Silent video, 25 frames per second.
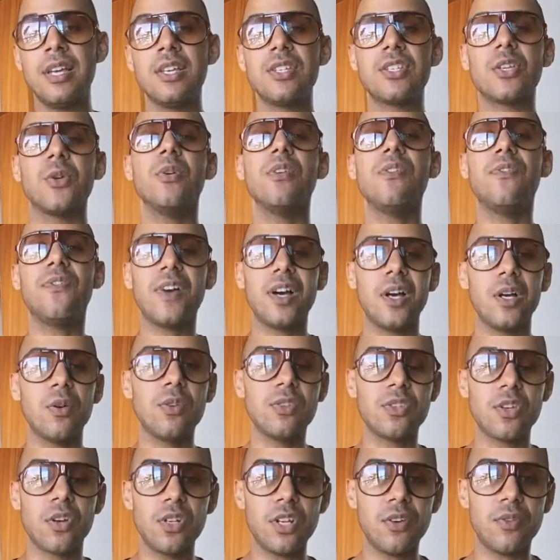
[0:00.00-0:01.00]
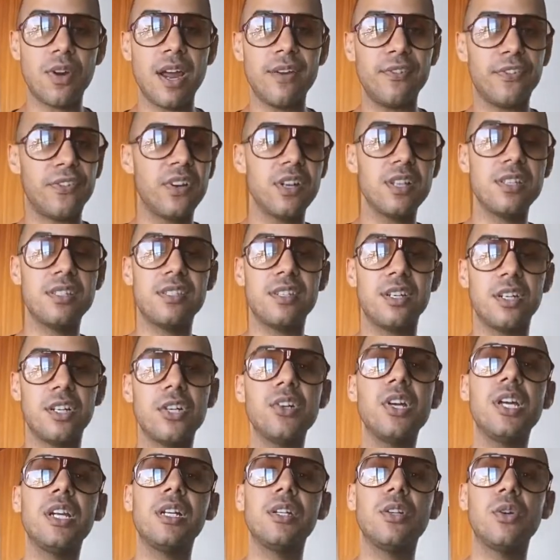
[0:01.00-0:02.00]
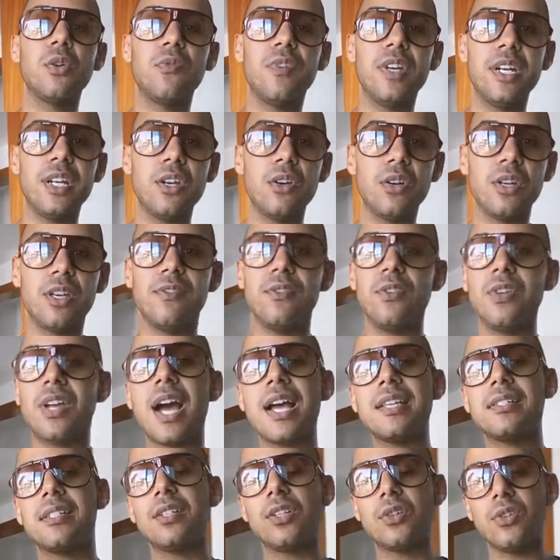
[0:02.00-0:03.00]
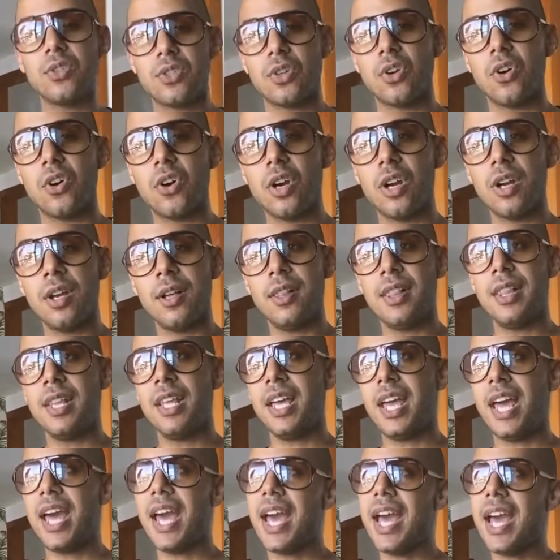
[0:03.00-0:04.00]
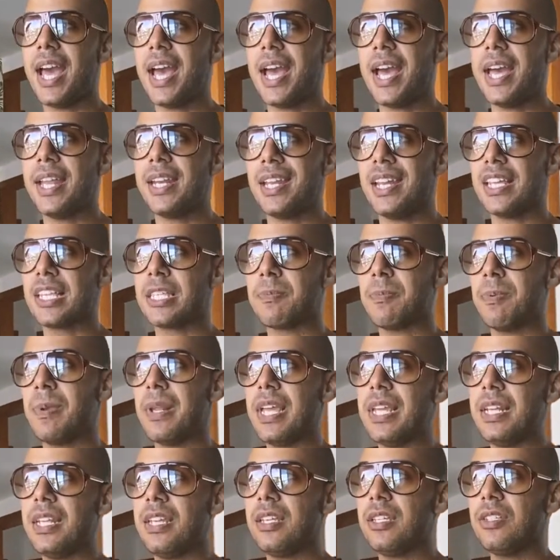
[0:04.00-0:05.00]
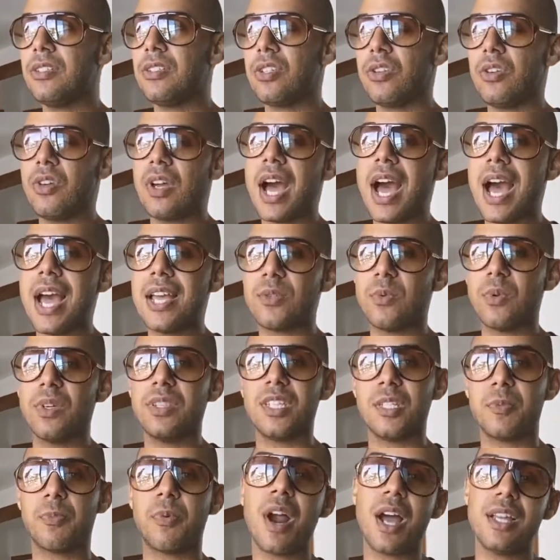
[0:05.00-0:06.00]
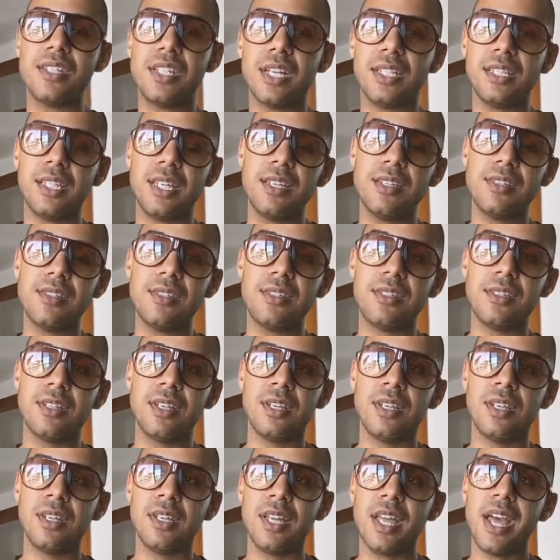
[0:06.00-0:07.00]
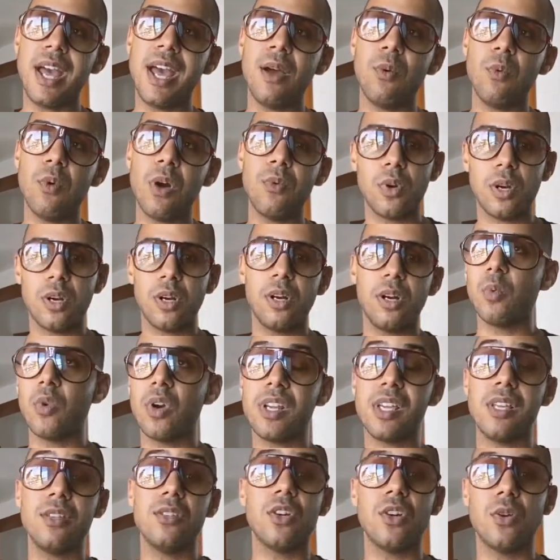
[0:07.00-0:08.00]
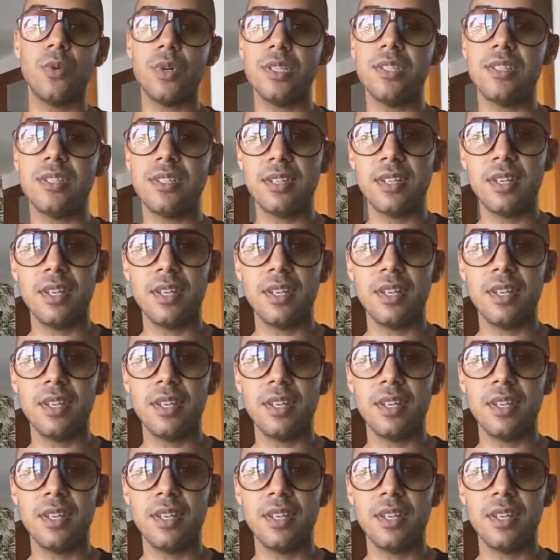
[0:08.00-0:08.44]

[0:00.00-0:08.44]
So we felt it was only right for us to create a little video, giving you guys a little tour and explaining to you guys what this project is and what we're working towards.